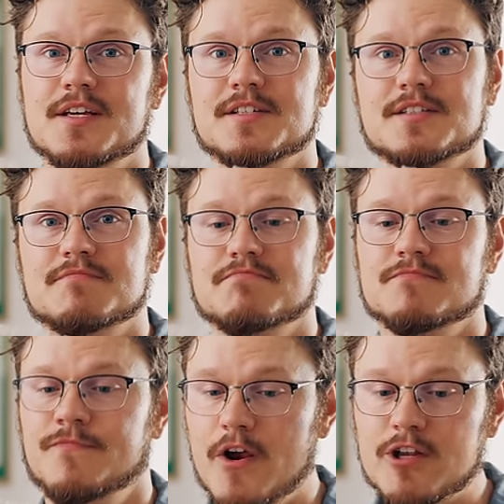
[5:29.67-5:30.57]
is
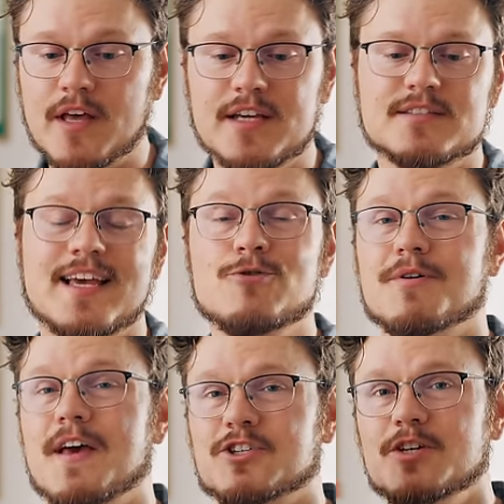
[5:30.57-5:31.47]
very nice and you
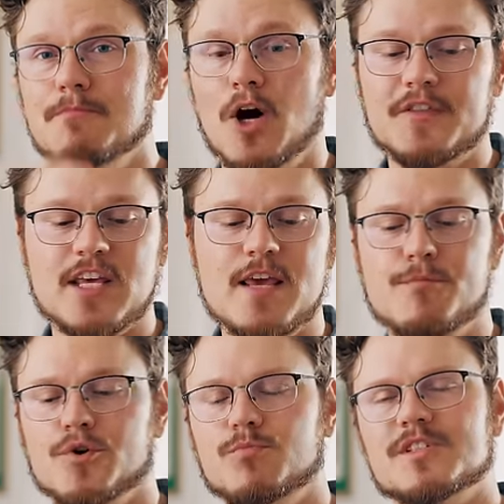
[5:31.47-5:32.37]
can actually mod the
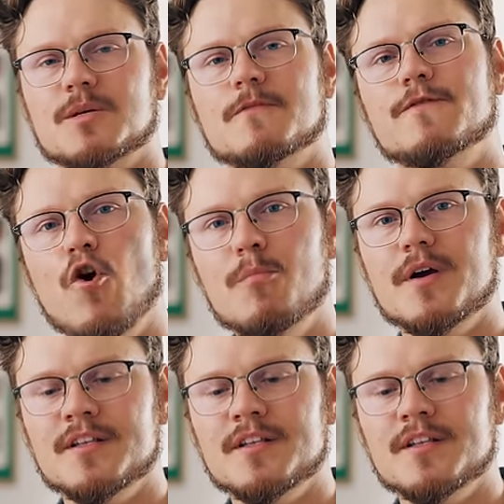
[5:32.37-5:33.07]
keyboard with some foam